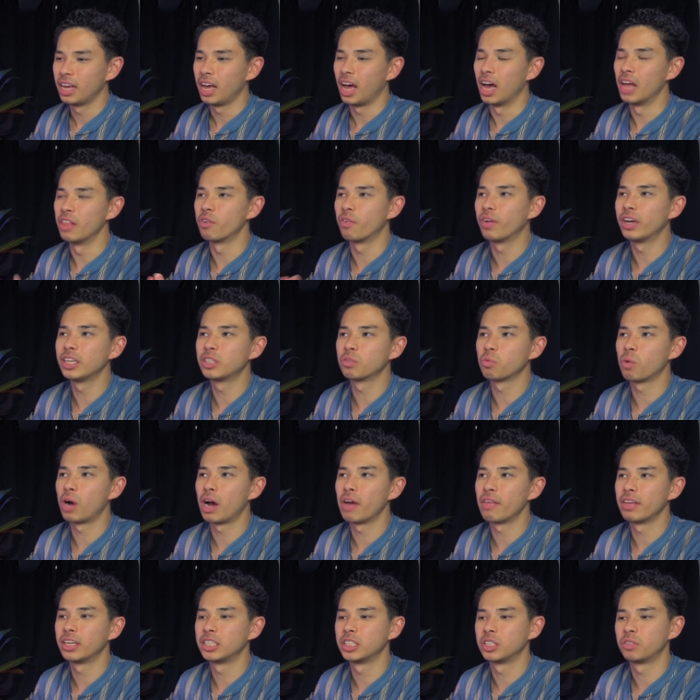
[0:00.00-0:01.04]
And the reason
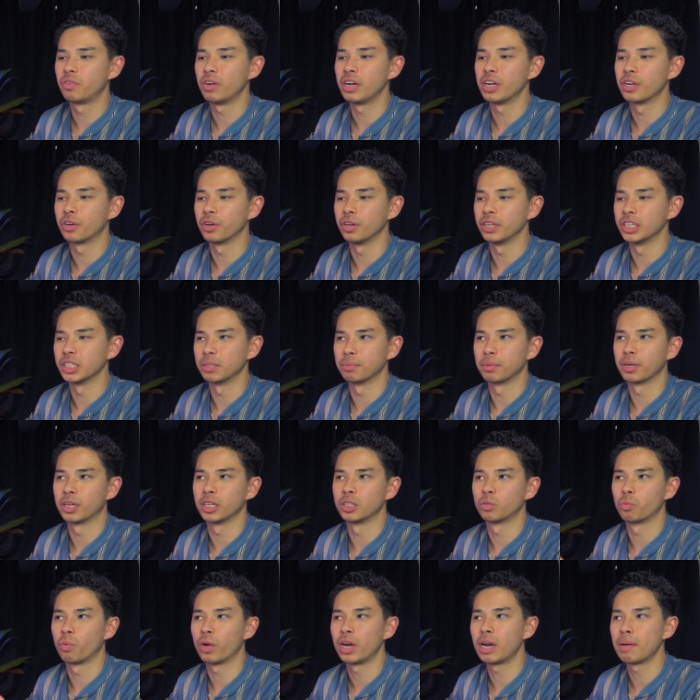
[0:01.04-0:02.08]
why this is really good is
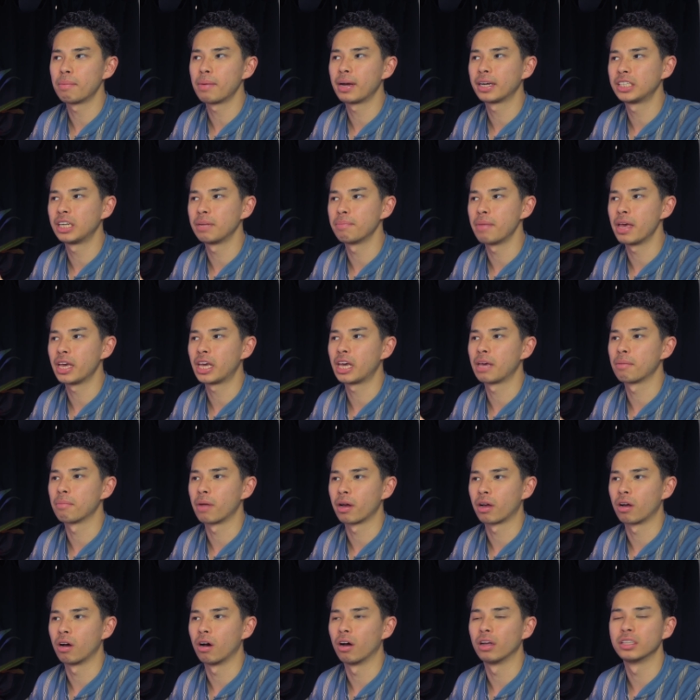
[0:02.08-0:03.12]
because when I'm actually making
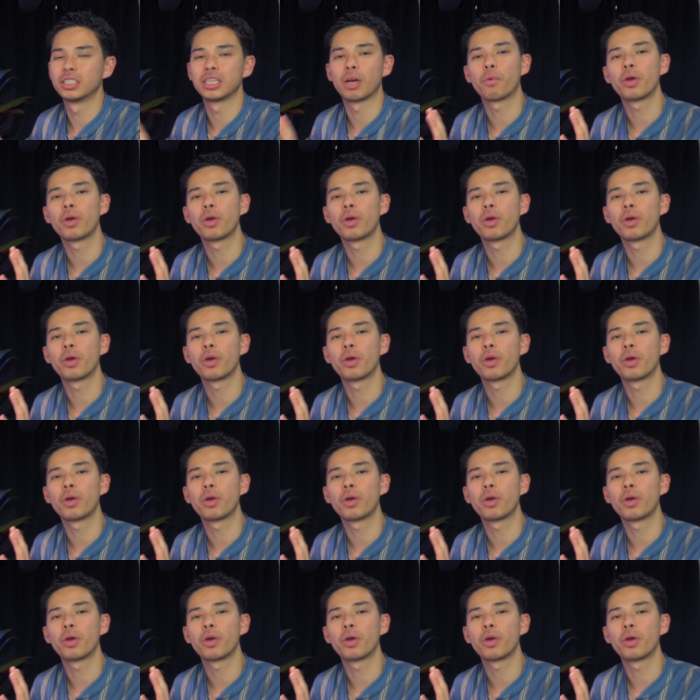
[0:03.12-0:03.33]
my cards,